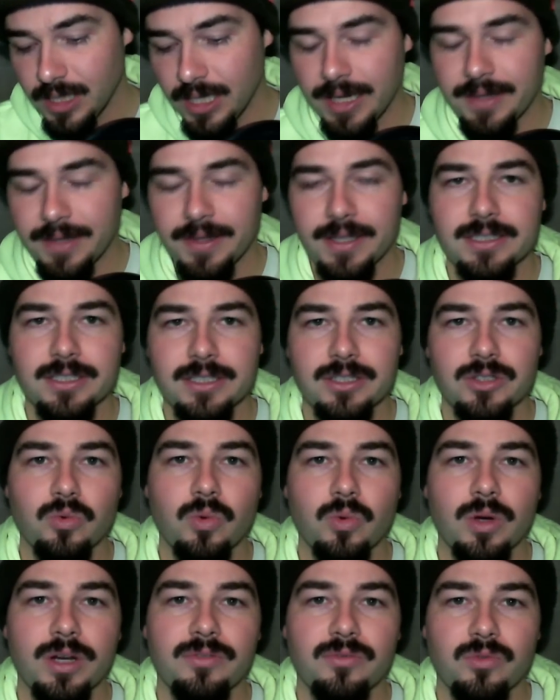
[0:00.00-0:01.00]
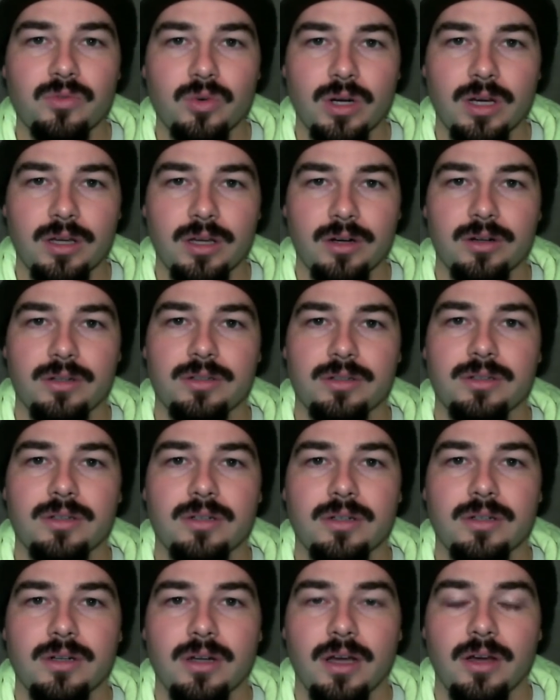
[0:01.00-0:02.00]
And that's a 2,400
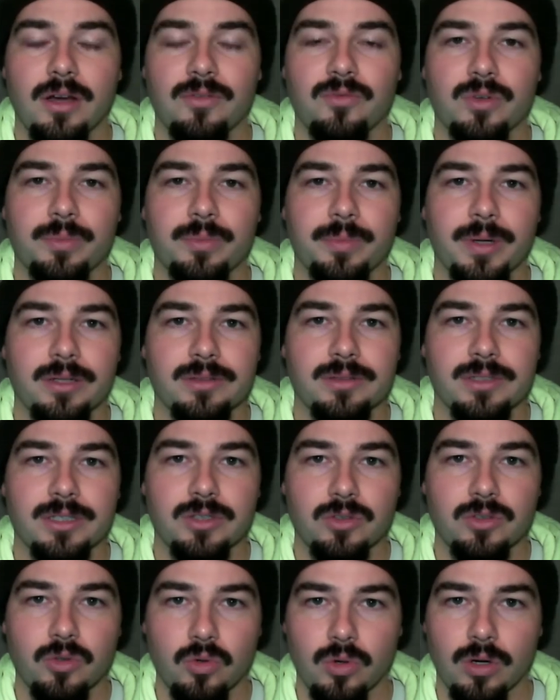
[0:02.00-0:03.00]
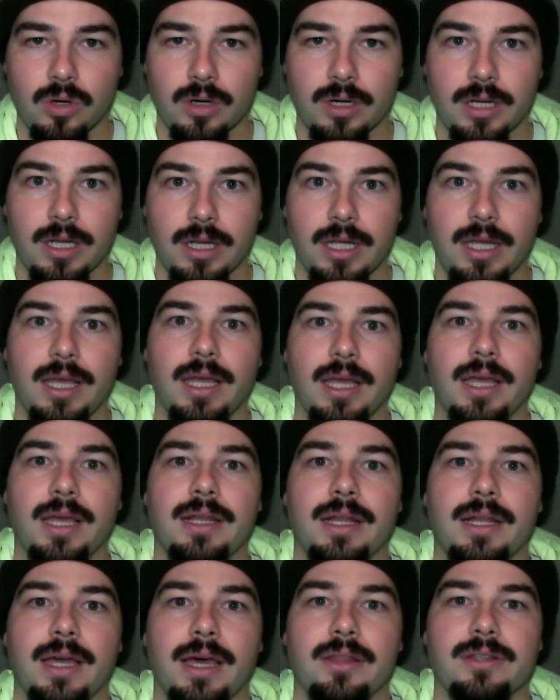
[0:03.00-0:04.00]
foot-pounds of torque.
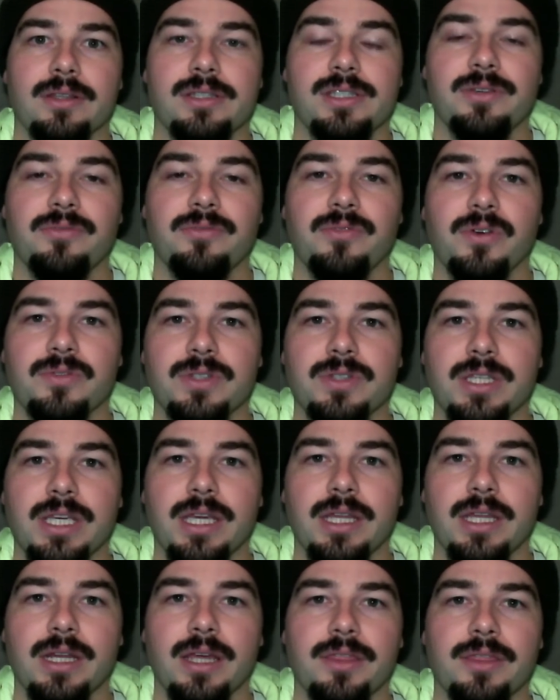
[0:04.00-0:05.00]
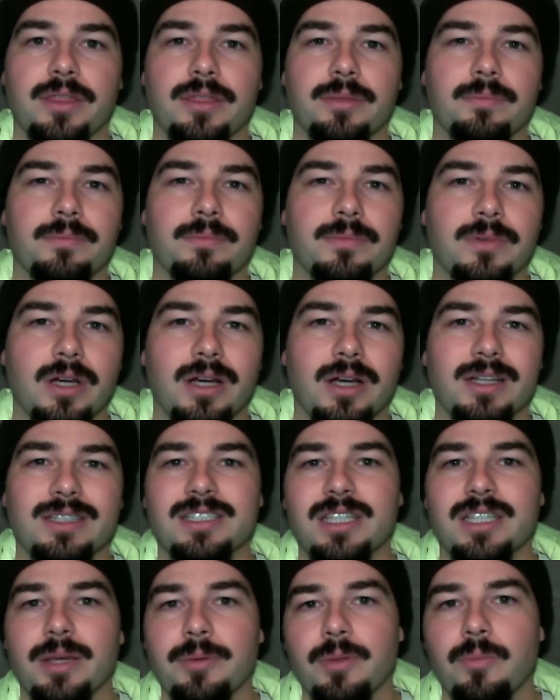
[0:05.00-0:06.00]
Now, the C15, on
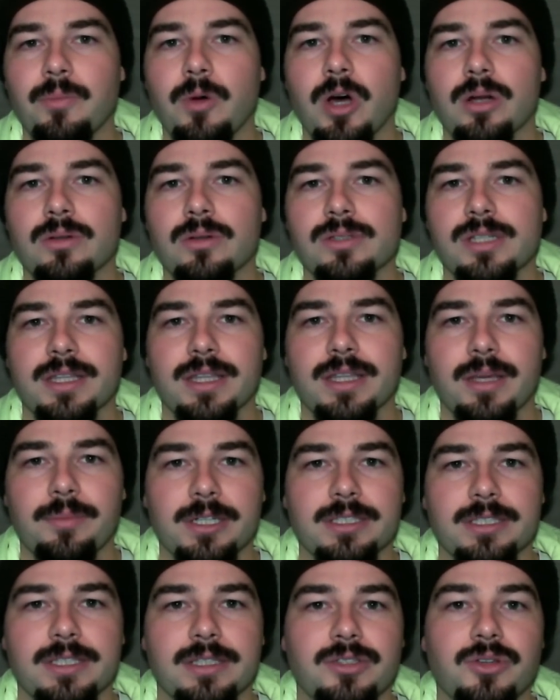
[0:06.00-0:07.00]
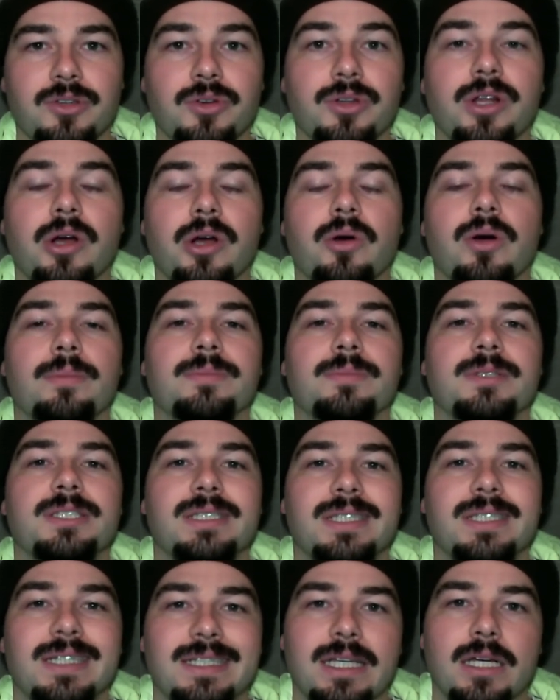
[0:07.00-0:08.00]
some of the models like the MXS, you could go up to
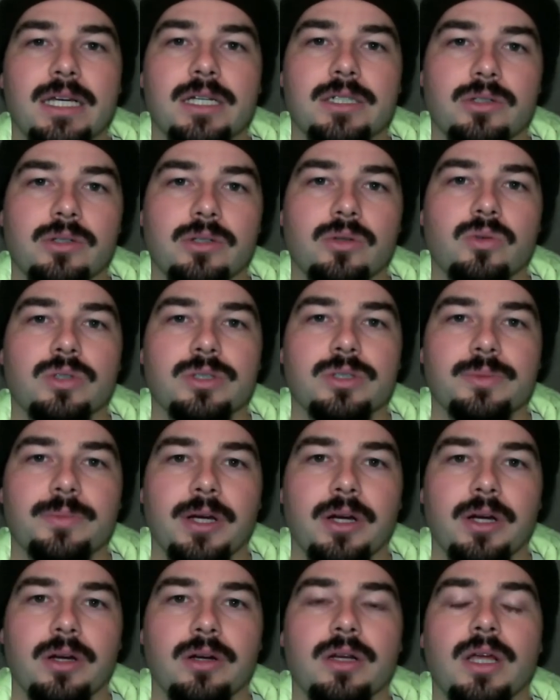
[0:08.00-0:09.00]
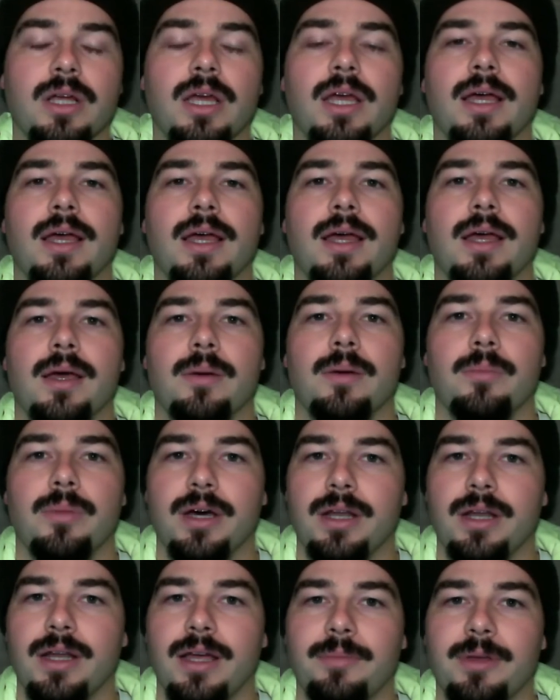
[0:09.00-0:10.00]
600 horsepower.
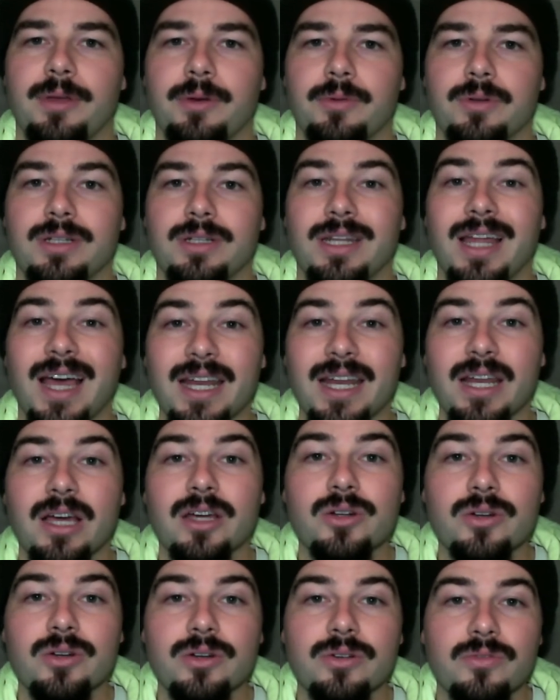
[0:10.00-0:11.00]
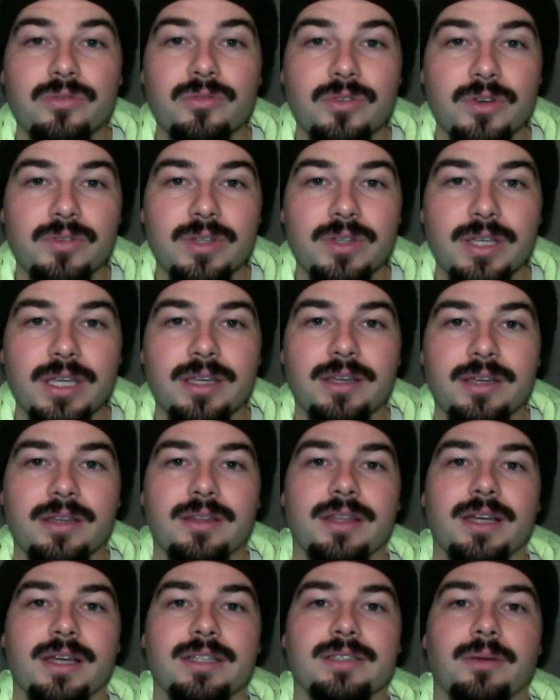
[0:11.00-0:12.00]
But, I mean, 950,
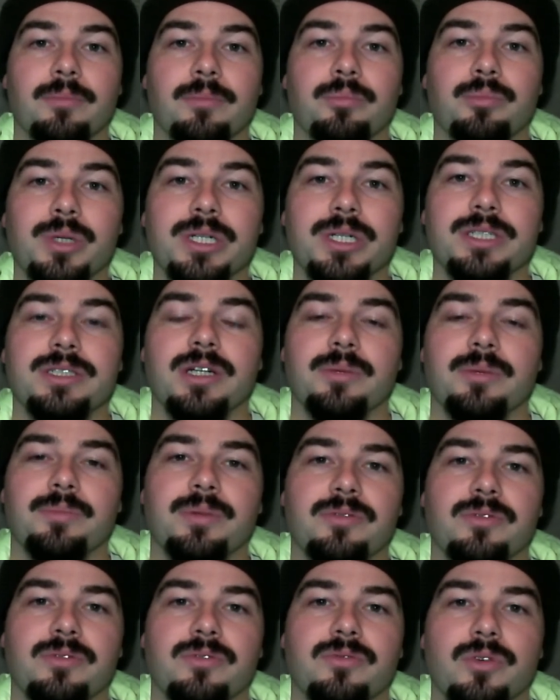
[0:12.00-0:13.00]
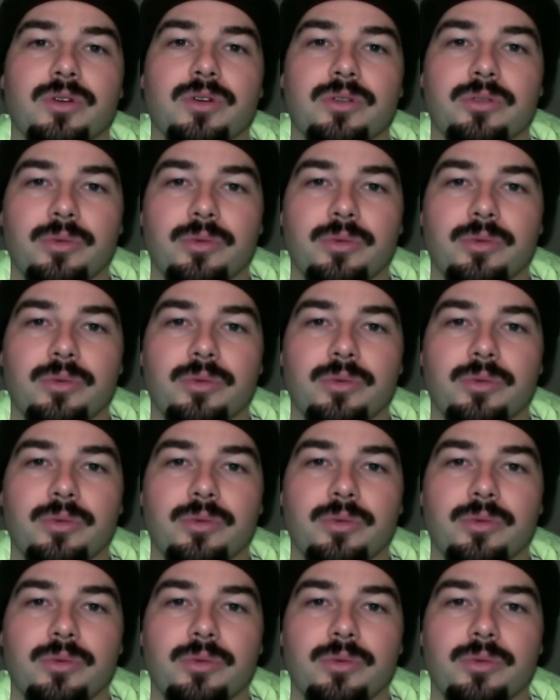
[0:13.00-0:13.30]
that's a big jump, even for a